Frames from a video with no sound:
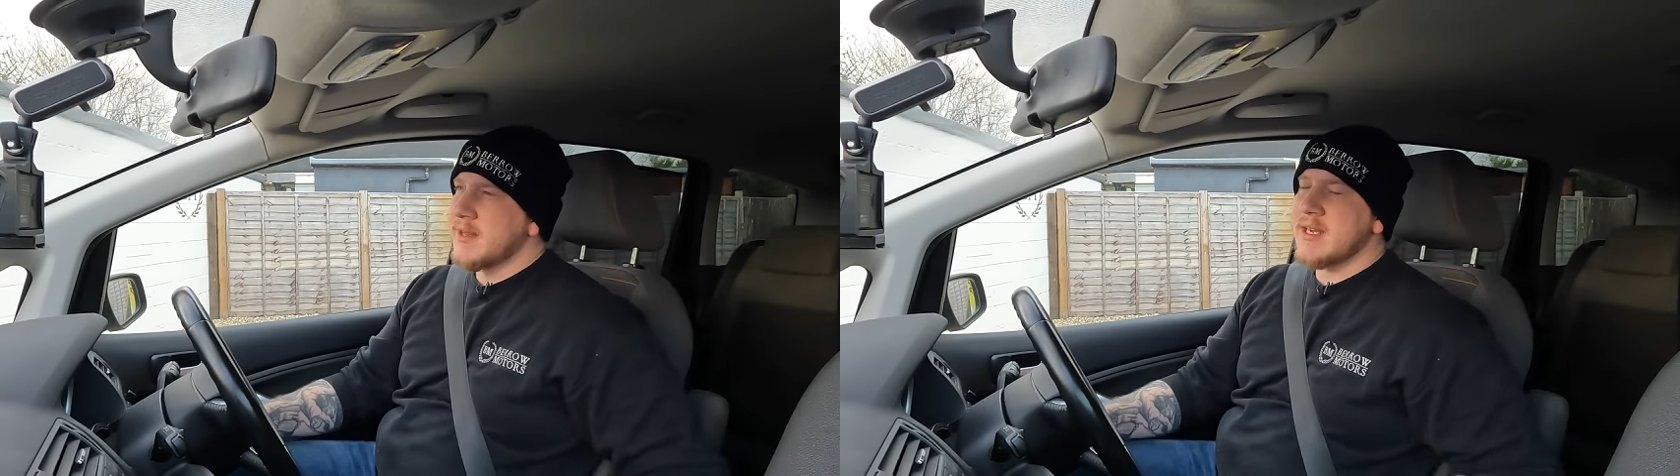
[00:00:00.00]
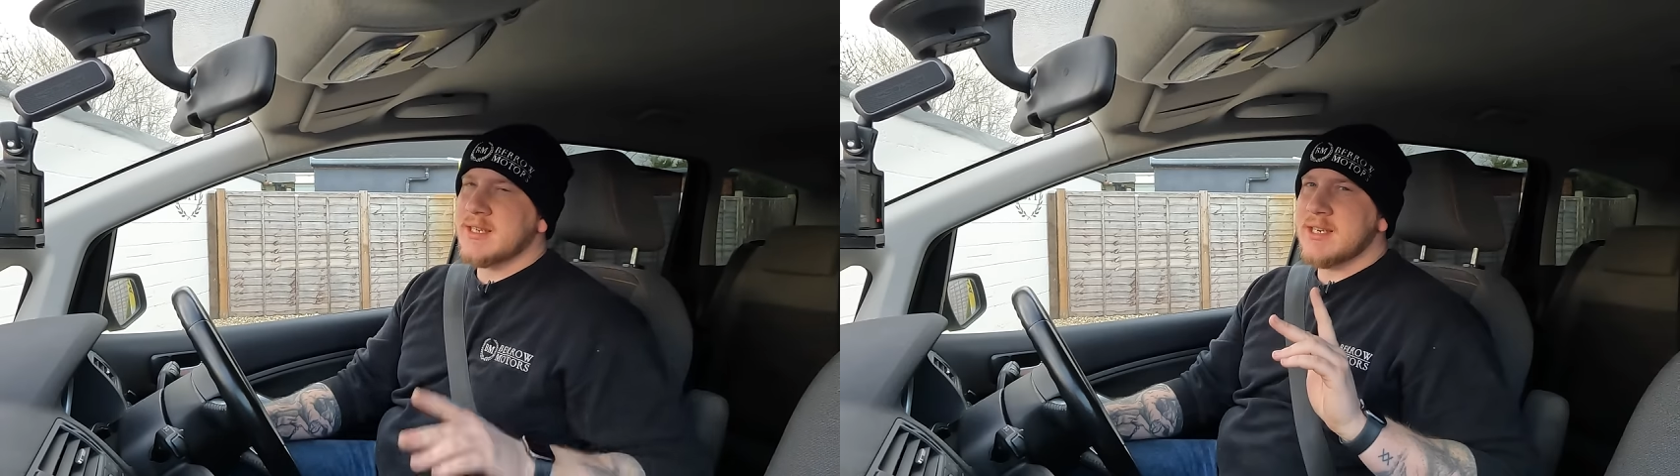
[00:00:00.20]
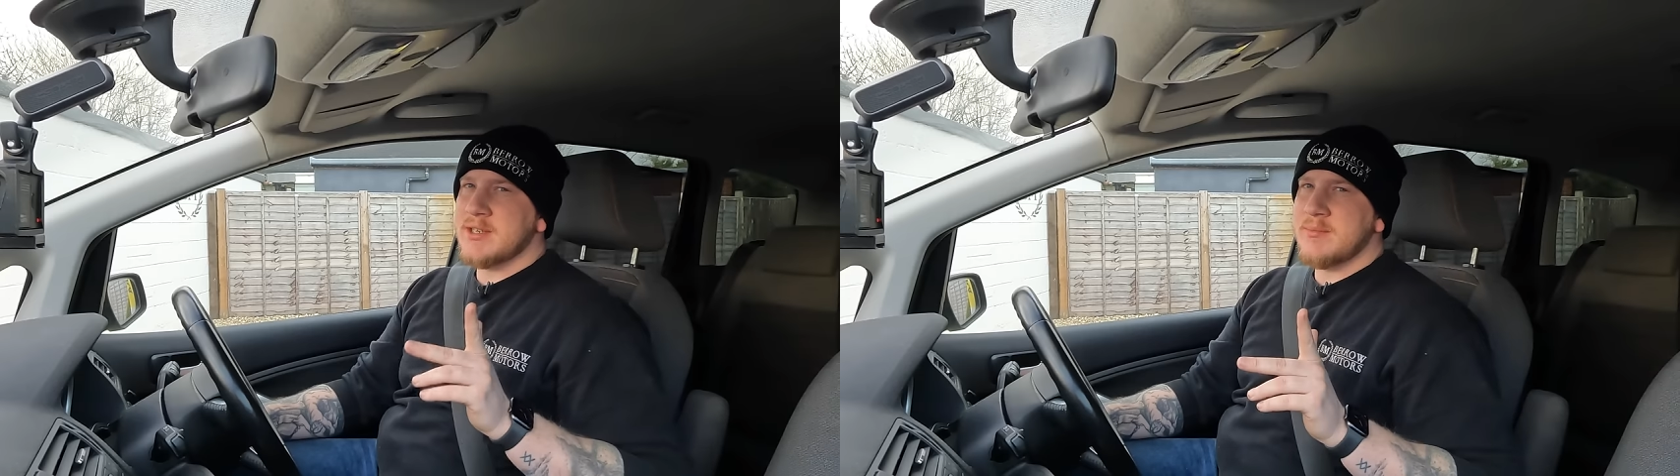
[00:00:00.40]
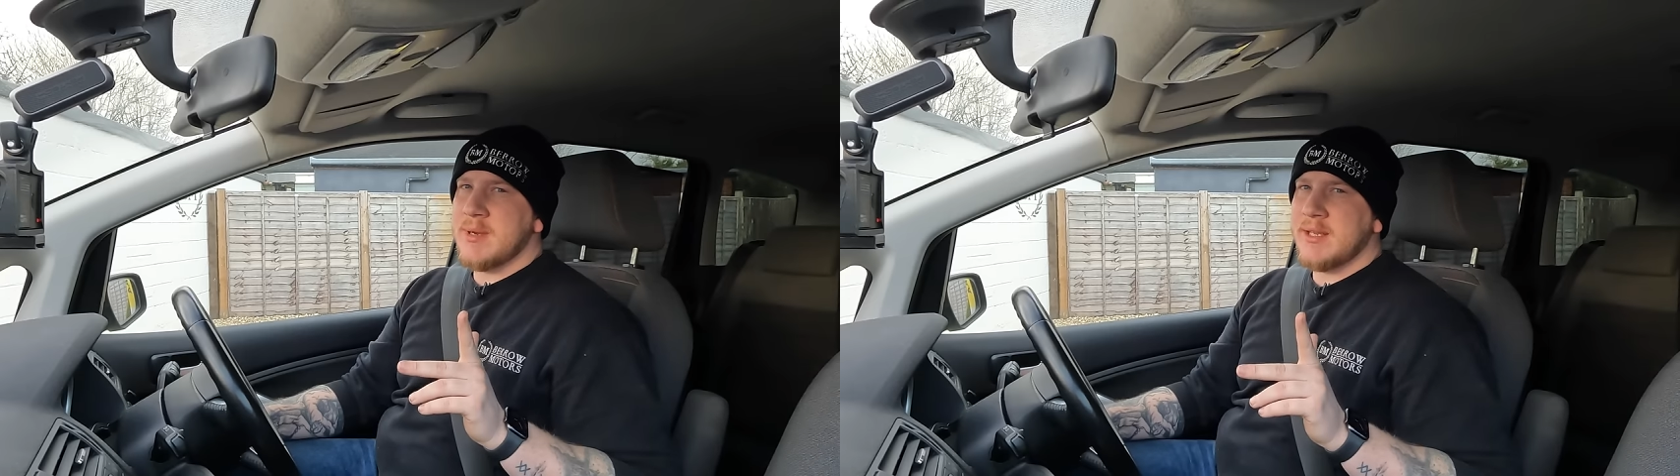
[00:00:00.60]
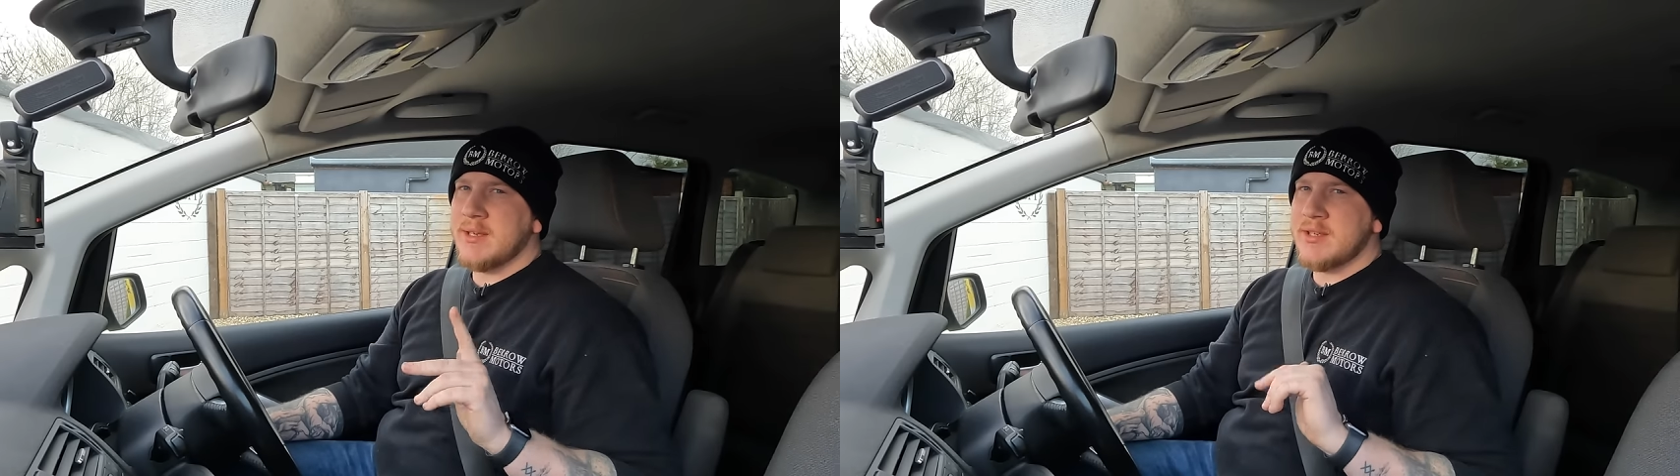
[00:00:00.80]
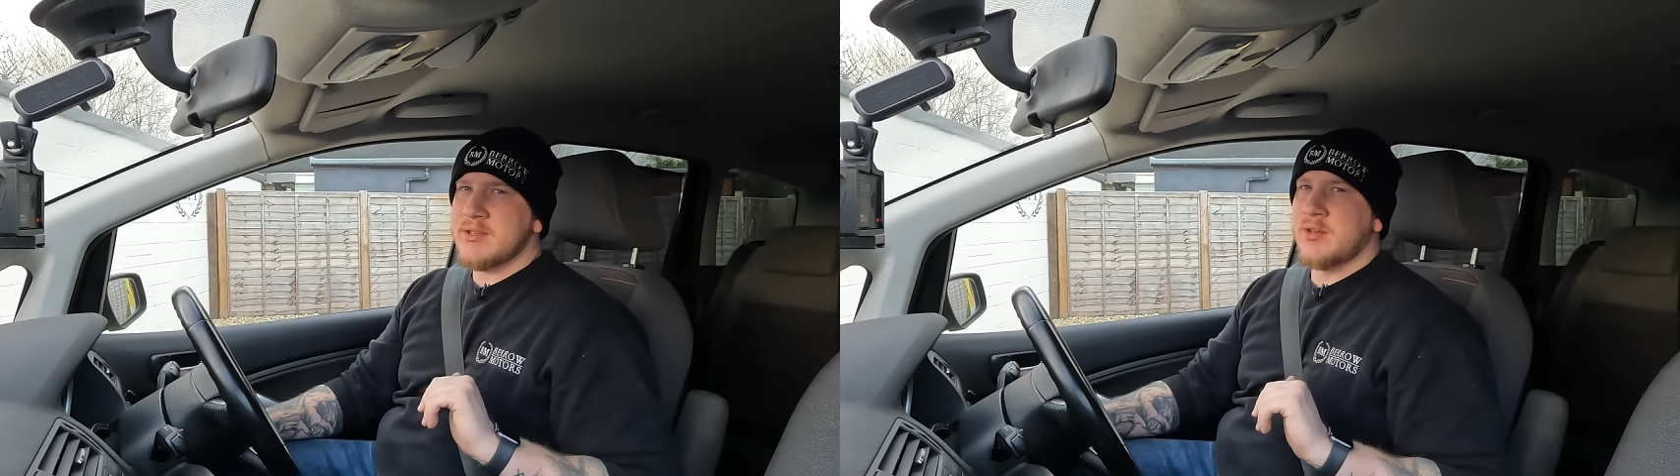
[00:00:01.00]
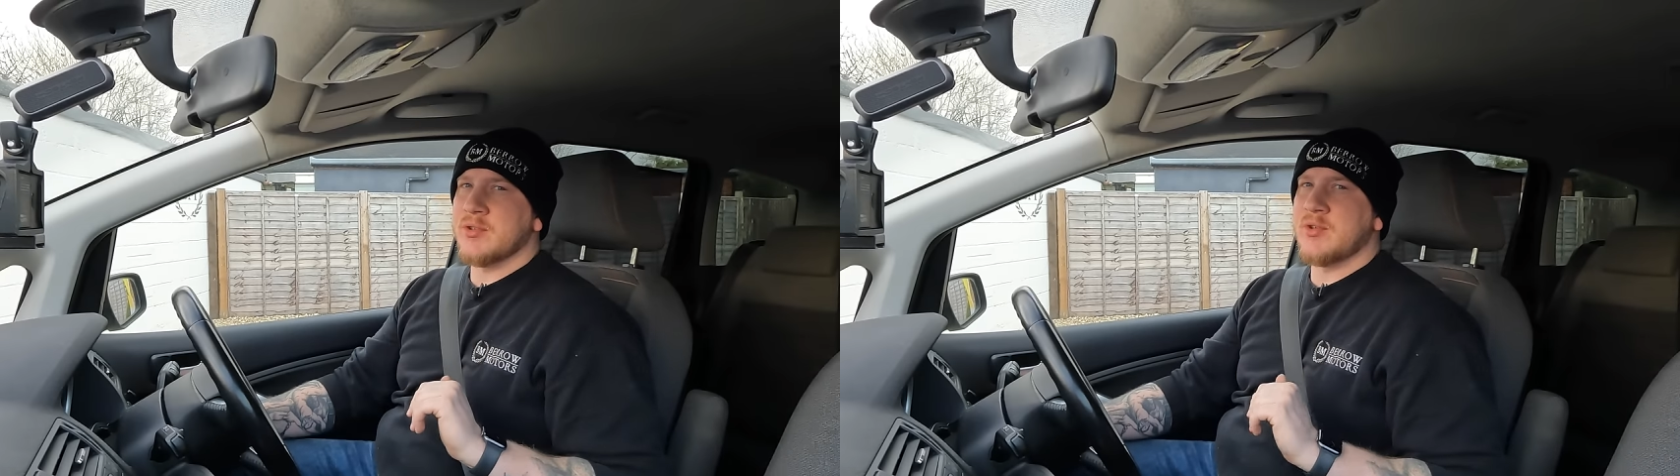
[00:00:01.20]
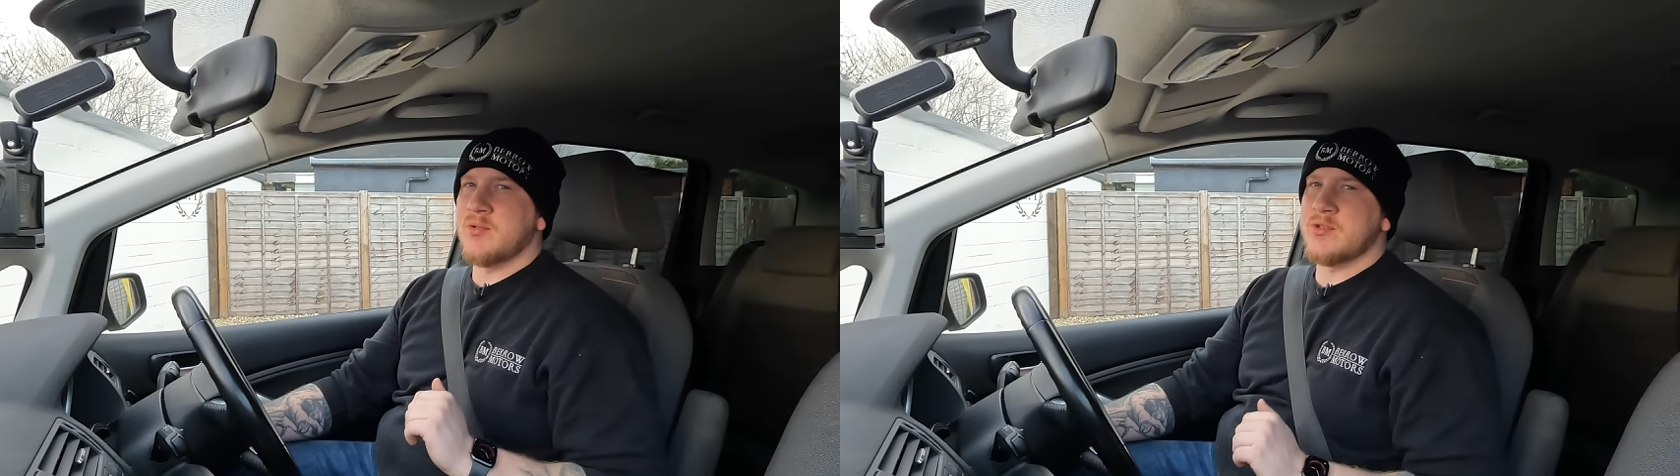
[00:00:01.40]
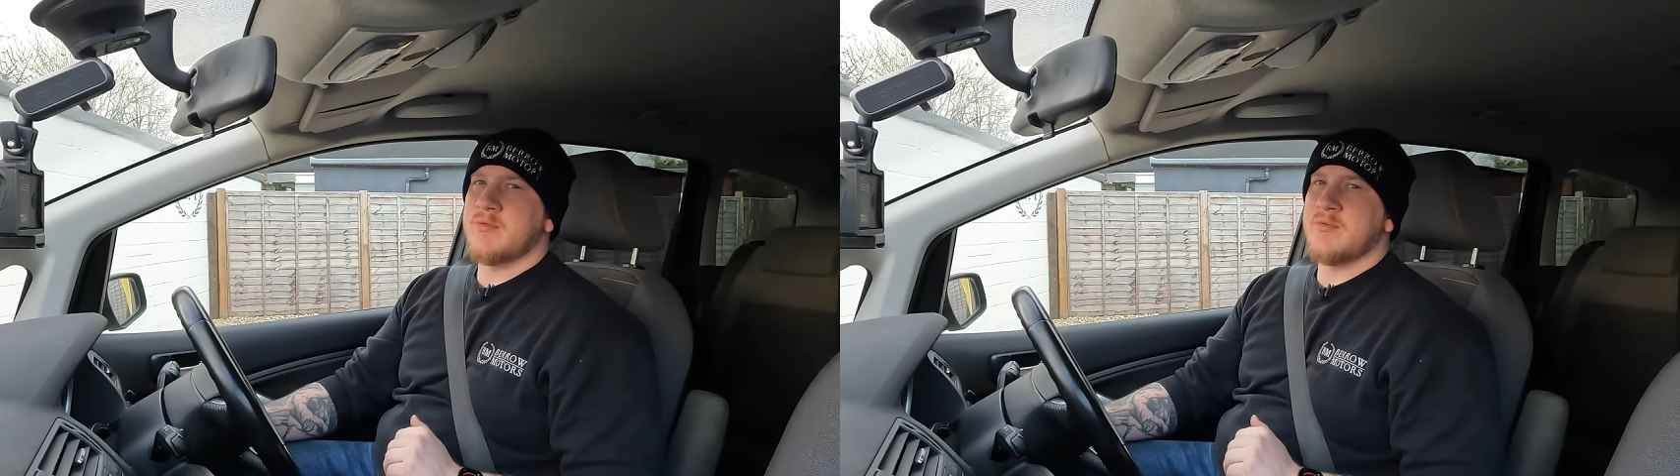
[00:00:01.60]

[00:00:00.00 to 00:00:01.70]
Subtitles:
That doesn't mean that it's not the cause